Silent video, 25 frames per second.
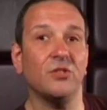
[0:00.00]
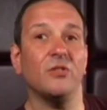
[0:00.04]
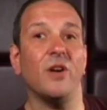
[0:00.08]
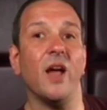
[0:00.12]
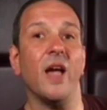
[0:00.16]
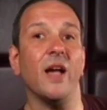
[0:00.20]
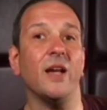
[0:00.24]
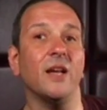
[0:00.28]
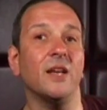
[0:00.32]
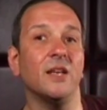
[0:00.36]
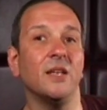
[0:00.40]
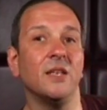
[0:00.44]

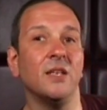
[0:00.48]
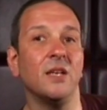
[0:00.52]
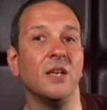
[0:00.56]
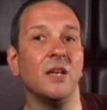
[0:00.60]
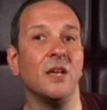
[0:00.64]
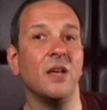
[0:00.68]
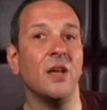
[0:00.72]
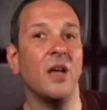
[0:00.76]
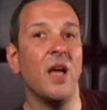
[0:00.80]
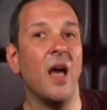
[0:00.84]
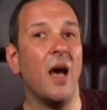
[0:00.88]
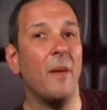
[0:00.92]
track
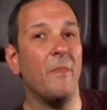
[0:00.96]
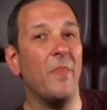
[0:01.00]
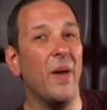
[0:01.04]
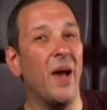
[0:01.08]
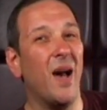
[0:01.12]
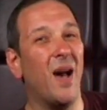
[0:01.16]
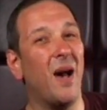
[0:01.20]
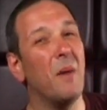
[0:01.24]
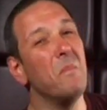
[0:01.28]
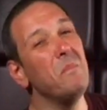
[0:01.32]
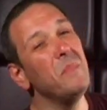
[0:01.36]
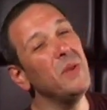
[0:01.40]

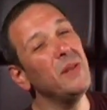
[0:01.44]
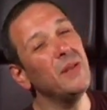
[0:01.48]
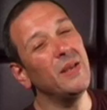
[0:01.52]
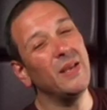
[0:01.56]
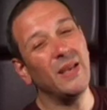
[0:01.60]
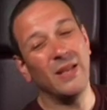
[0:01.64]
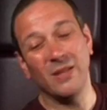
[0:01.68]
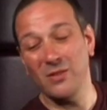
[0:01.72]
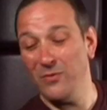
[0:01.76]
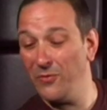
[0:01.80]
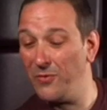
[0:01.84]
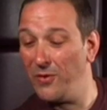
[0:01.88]
about 1
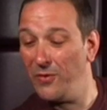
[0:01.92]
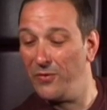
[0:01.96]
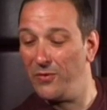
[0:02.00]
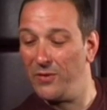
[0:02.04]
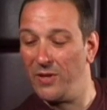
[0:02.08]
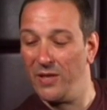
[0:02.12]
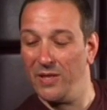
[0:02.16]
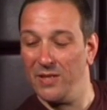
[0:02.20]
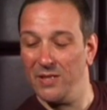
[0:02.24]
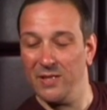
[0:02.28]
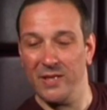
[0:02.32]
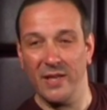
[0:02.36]
minute and
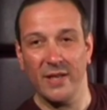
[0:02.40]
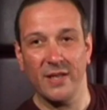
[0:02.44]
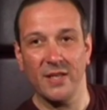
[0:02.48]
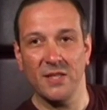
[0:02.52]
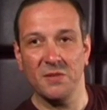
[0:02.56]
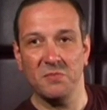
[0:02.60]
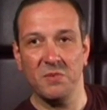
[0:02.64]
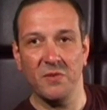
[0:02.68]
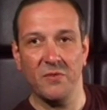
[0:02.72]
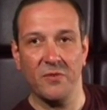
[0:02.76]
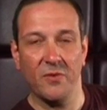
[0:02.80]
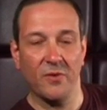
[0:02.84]
15
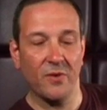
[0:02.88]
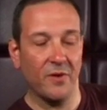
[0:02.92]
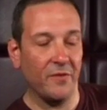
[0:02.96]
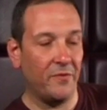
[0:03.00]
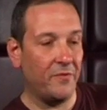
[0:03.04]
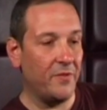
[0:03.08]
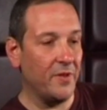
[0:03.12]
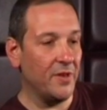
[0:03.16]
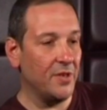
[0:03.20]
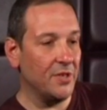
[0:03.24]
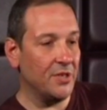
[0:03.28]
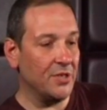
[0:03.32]
seconds before it
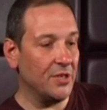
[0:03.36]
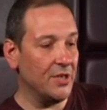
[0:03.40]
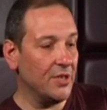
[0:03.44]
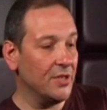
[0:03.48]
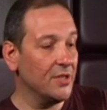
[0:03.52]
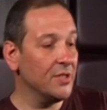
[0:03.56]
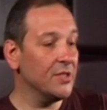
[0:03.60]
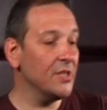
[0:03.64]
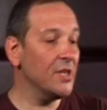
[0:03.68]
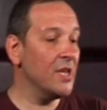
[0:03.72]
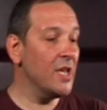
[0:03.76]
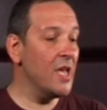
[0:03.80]

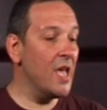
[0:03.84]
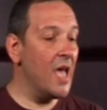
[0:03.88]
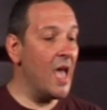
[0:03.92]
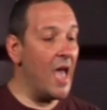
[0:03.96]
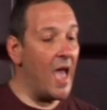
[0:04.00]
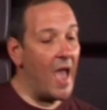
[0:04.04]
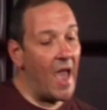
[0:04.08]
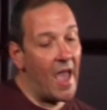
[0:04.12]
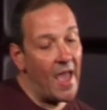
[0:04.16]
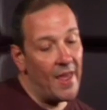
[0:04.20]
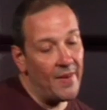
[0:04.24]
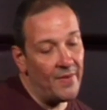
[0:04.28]
finishes,
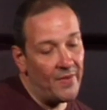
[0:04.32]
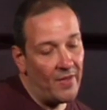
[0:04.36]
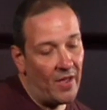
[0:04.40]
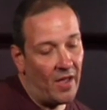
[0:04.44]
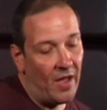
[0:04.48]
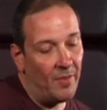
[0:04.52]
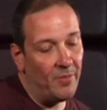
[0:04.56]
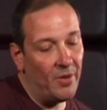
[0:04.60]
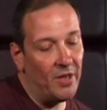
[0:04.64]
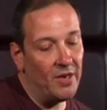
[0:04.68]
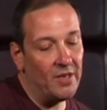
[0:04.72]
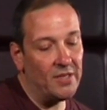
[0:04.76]
and
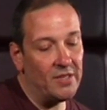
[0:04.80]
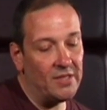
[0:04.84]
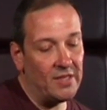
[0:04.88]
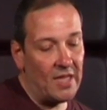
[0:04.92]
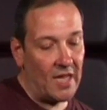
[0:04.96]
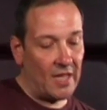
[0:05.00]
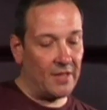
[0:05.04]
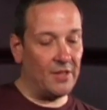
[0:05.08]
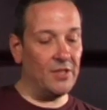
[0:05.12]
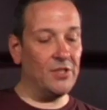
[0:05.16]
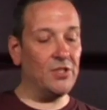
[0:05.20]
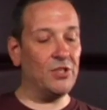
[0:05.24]
I'm going to
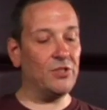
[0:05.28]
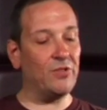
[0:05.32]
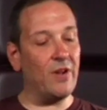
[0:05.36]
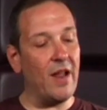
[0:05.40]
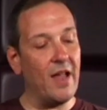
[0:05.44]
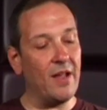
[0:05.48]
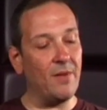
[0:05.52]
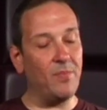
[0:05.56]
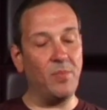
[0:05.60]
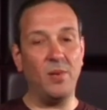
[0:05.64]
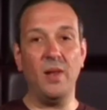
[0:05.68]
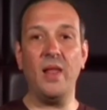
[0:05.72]
start this
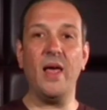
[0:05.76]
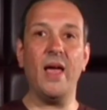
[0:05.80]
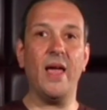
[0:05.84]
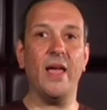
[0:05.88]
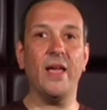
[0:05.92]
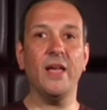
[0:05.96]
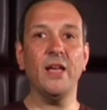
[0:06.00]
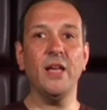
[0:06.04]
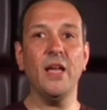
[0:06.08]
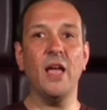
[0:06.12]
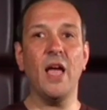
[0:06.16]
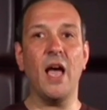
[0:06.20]
track
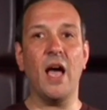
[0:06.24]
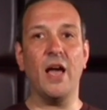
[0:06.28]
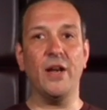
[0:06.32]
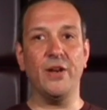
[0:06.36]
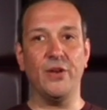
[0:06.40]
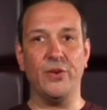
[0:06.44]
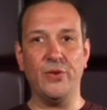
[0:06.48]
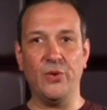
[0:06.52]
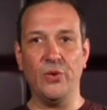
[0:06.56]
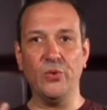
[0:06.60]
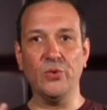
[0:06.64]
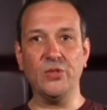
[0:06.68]
playing,
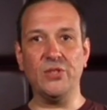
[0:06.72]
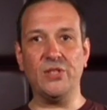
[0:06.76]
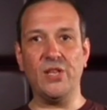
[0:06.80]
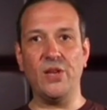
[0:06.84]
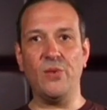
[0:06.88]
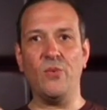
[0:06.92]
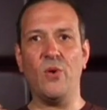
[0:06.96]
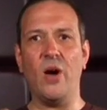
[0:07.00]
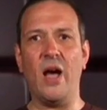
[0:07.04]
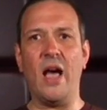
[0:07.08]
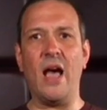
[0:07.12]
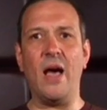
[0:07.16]
and you'll see
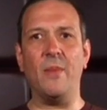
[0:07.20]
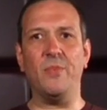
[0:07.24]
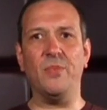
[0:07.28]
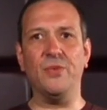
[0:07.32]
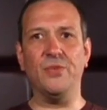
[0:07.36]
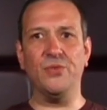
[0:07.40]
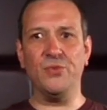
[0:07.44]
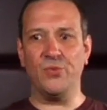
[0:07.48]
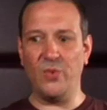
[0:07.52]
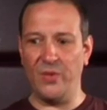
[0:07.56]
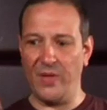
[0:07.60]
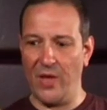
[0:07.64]
what
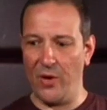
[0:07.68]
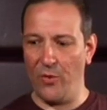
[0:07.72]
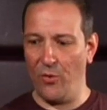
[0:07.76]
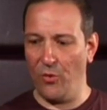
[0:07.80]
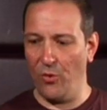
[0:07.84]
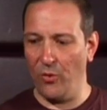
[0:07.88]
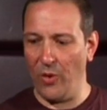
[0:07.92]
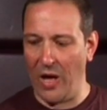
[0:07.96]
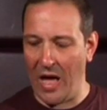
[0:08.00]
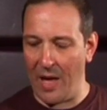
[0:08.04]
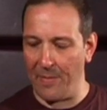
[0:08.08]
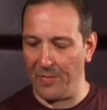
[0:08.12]
happens when they
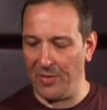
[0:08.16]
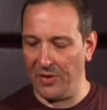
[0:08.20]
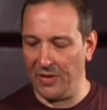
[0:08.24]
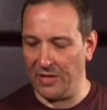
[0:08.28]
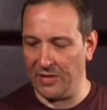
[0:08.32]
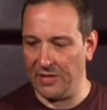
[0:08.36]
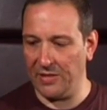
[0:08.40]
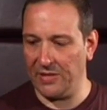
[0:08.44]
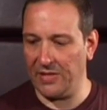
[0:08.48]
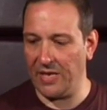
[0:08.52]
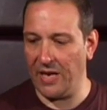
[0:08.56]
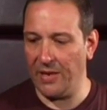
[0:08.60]
all happen
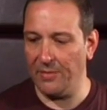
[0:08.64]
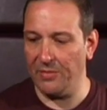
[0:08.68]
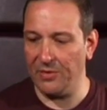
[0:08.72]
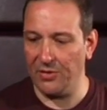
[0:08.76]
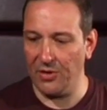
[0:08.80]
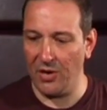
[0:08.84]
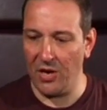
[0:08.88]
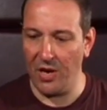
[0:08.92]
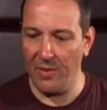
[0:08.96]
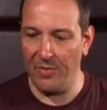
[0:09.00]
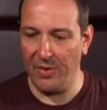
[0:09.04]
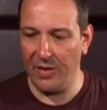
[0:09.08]
at the same
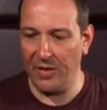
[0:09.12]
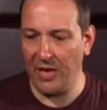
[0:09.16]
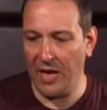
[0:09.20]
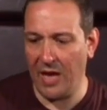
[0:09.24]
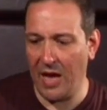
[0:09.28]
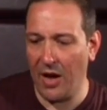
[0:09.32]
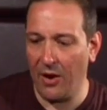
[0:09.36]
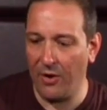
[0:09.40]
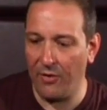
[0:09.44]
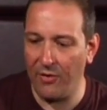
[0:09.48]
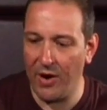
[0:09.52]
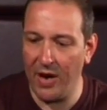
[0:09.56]
time and
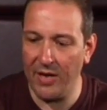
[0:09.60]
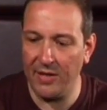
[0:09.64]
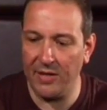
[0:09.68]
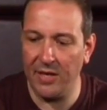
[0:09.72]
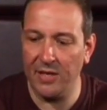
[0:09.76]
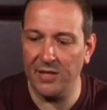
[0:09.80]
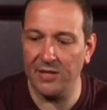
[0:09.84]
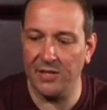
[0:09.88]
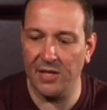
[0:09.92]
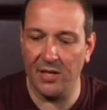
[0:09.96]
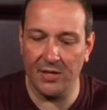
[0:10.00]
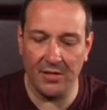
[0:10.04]
how great
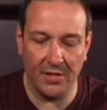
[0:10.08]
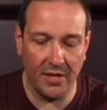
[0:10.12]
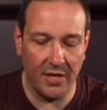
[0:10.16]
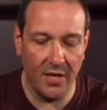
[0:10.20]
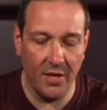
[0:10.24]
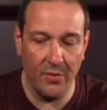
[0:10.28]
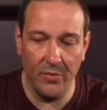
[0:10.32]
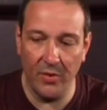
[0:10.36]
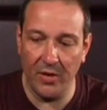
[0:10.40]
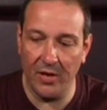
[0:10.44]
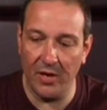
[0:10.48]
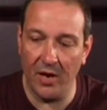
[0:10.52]
they sound. So
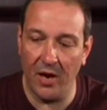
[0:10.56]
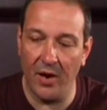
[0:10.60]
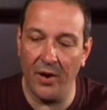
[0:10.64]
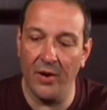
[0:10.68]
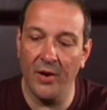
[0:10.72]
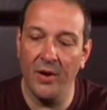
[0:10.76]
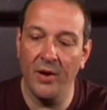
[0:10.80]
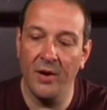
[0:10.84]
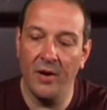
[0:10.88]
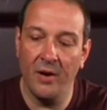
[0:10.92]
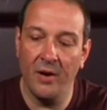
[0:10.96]
here we go.